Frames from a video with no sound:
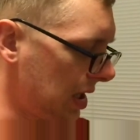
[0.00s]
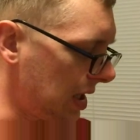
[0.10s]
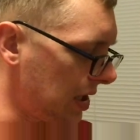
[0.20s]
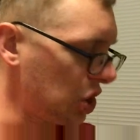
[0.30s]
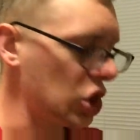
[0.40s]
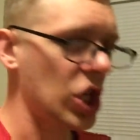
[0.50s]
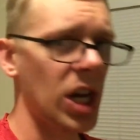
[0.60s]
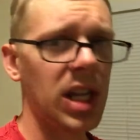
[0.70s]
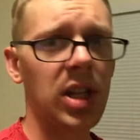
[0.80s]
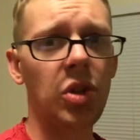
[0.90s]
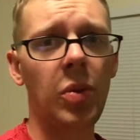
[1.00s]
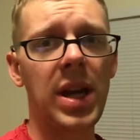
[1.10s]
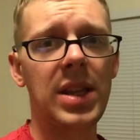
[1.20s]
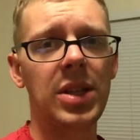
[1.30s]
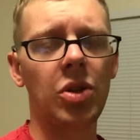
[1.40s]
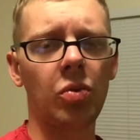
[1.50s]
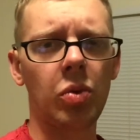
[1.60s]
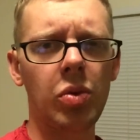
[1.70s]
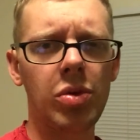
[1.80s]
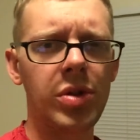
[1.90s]
It's shitty in the way that the
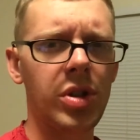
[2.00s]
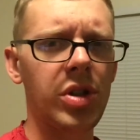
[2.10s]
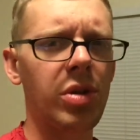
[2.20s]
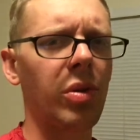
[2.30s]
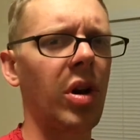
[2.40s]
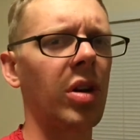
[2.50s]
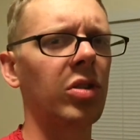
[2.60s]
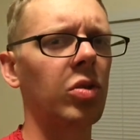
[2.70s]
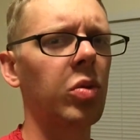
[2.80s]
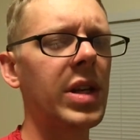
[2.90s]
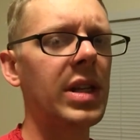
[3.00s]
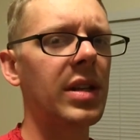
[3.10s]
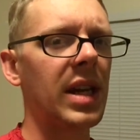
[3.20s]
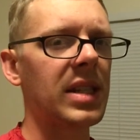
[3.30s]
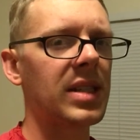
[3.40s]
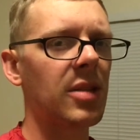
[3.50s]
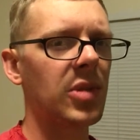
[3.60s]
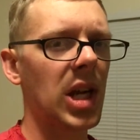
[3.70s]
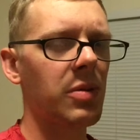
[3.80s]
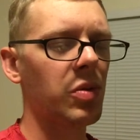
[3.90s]
rules are so concrete that
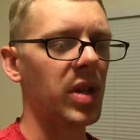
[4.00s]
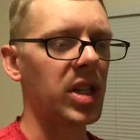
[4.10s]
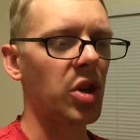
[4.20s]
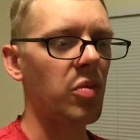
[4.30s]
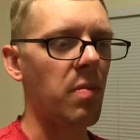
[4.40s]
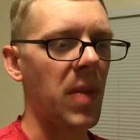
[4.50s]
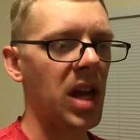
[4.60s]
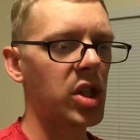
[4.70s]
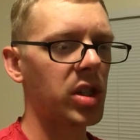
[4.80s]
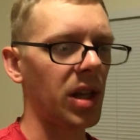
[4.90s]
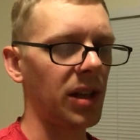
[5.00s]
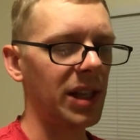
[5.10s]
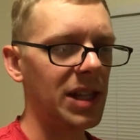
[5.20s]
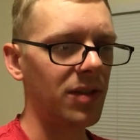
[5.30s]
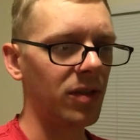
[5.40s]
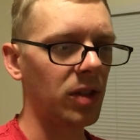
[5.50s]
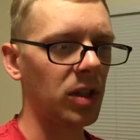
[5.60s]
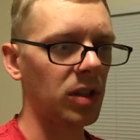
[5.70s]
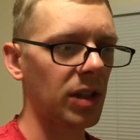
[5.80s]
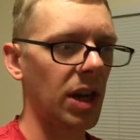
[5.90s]
sometimes when they don't mesh, they leave
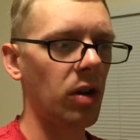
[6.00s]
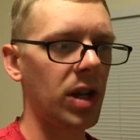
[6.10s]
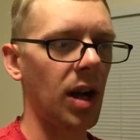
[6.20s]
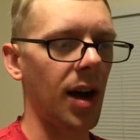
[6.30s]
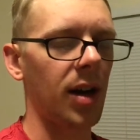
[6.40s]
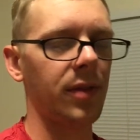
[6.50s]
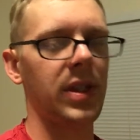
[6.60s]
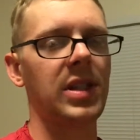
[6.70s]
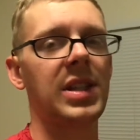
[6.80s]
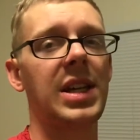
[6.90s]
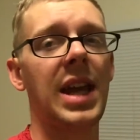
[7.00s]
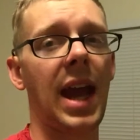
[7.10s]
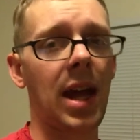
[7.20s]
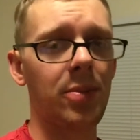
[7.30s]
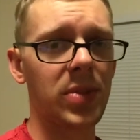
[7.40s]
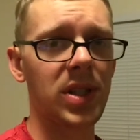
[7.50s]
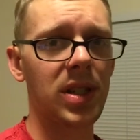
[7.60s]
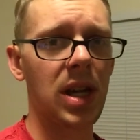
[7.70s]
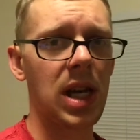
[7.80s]
glaring, obvious gaps,